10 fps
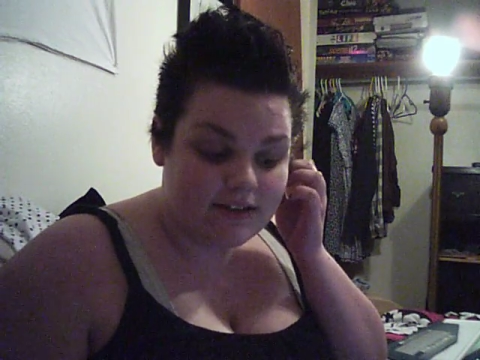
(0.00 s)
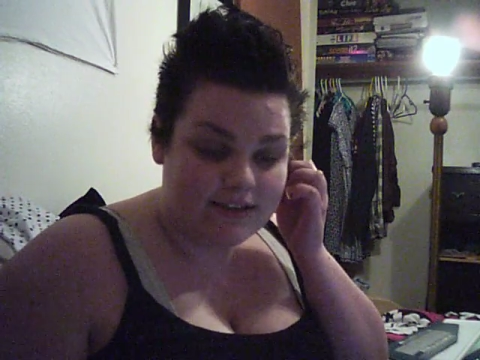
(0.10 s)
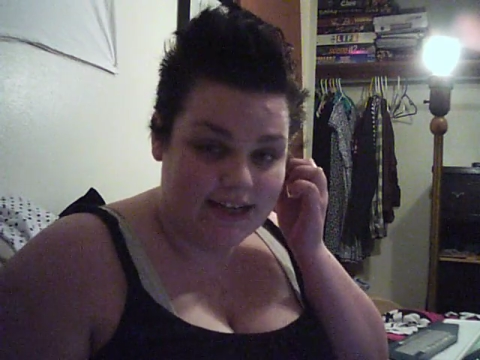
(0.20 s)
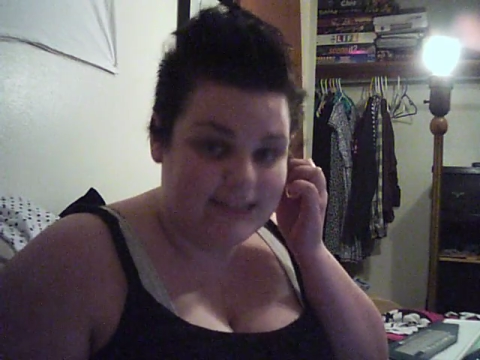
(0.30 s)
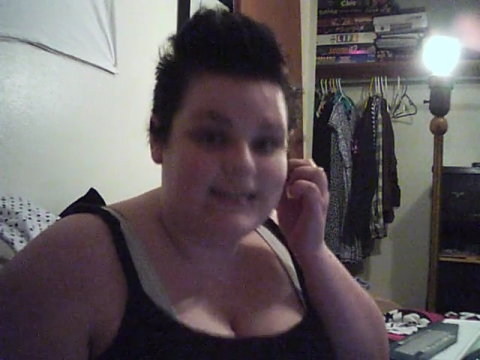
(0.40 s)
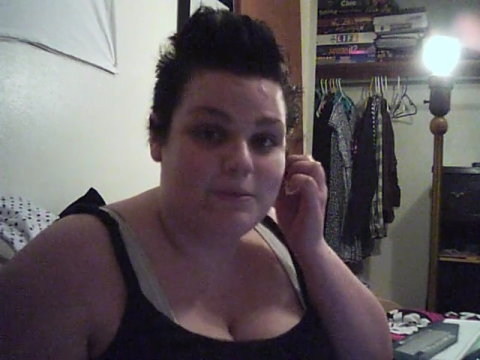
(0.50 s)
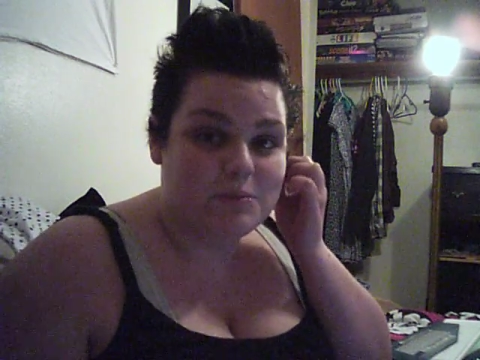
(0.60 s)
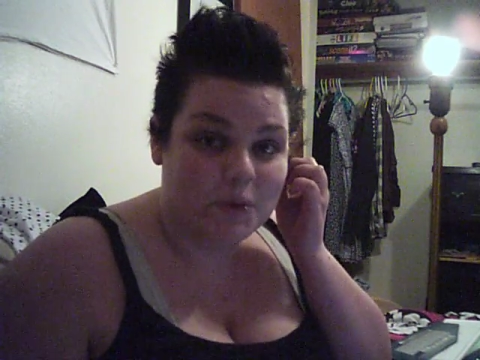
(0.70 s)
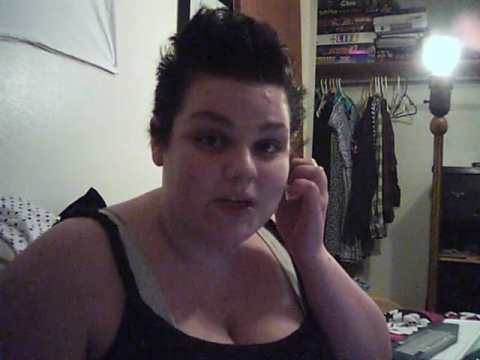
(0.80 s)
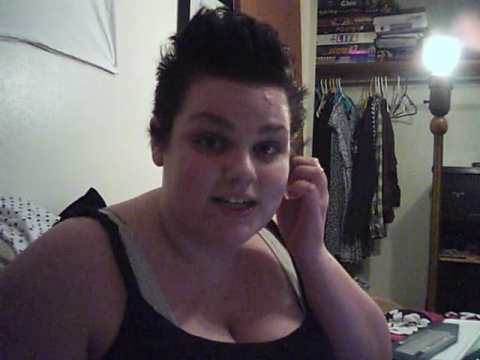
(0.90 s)
10
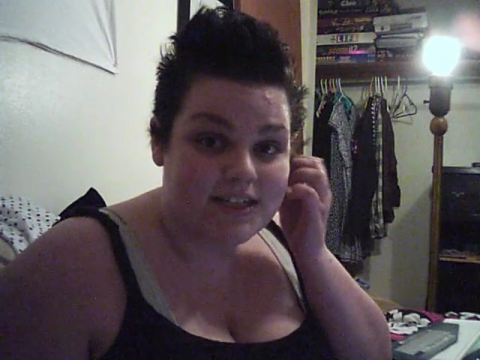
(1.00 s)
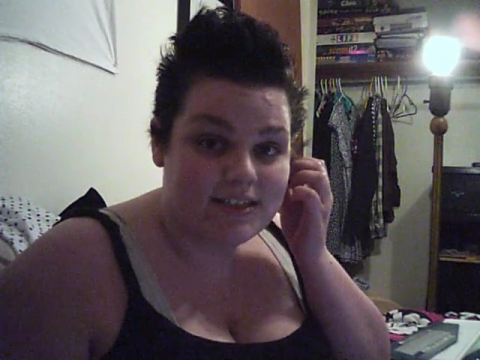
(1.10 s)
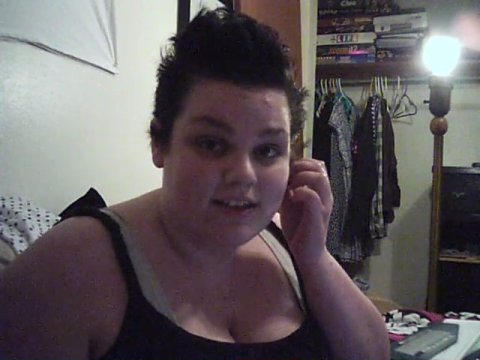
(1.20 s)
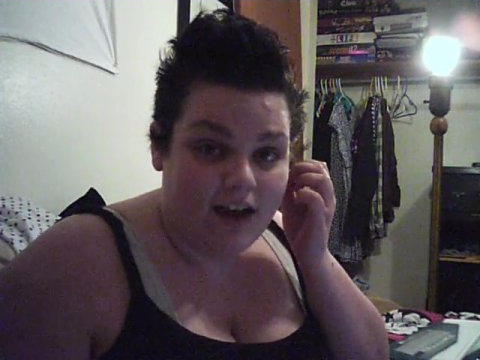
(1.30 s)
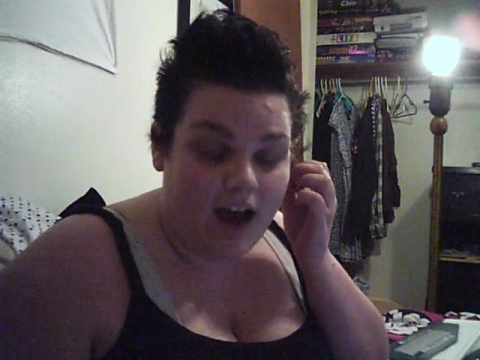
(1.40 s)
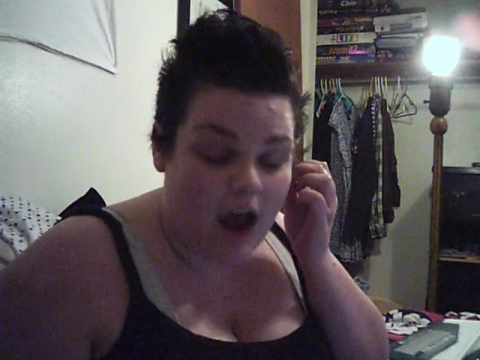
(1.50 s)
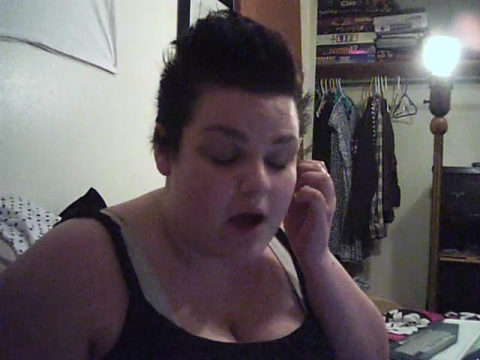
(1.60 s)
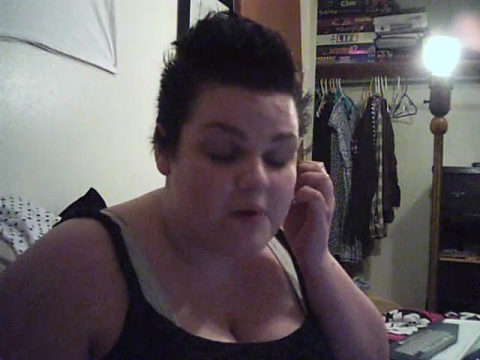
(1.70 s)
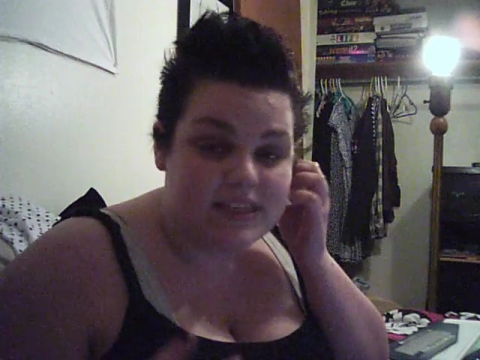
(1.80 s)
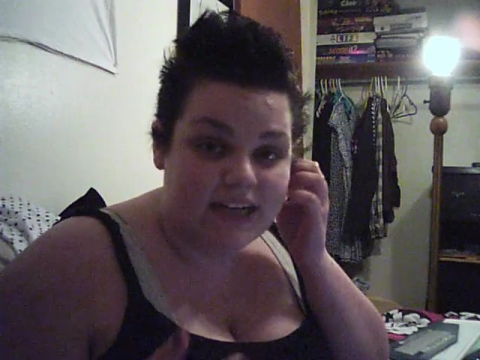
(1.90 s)
times worse.
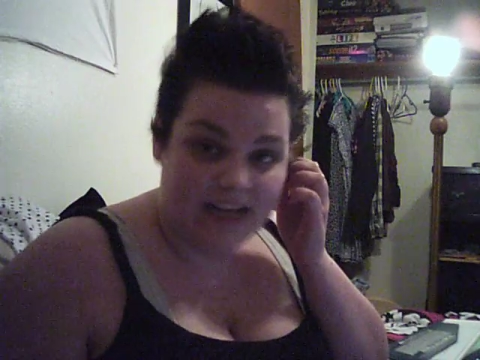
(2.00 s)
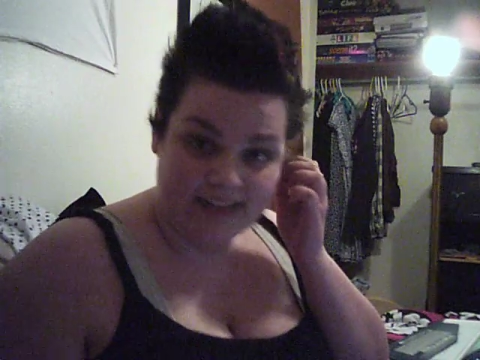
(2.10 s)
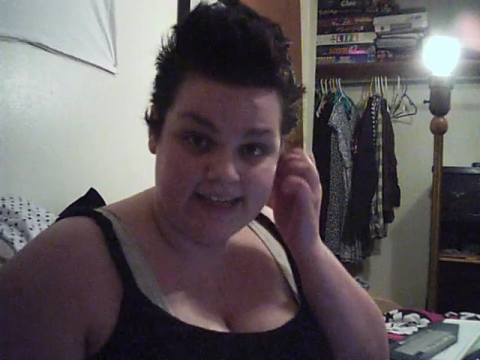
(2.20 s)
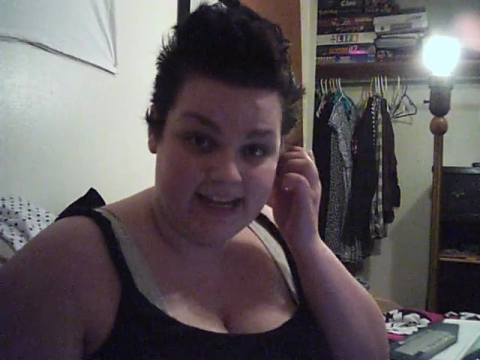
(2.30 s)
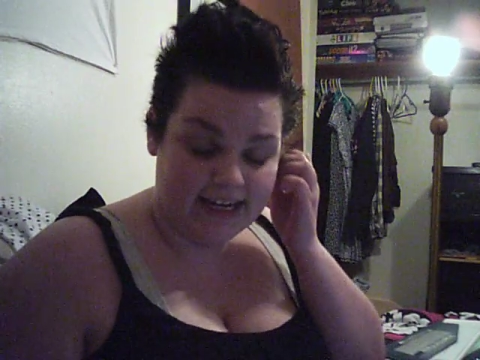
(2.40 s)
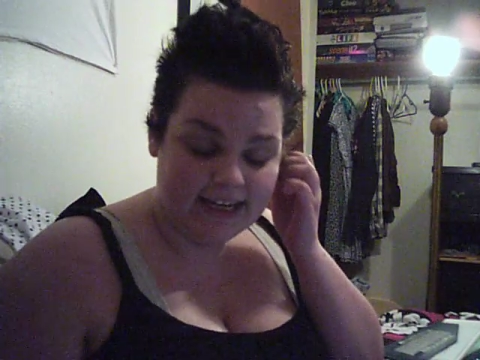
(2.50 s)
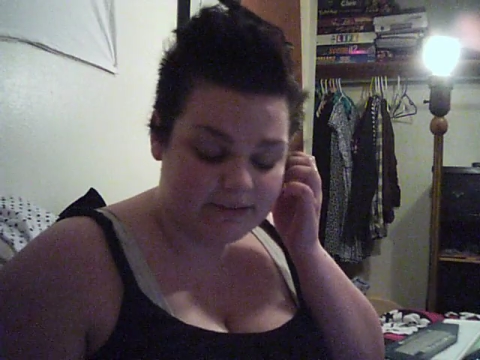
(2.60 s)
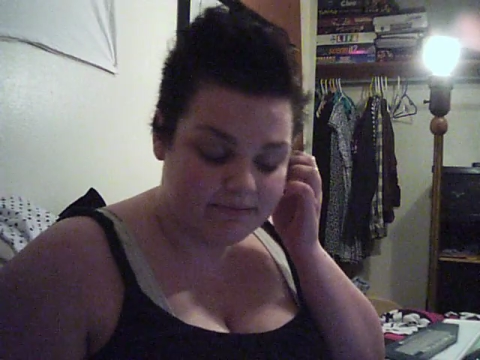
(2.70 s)
I was in hell that night.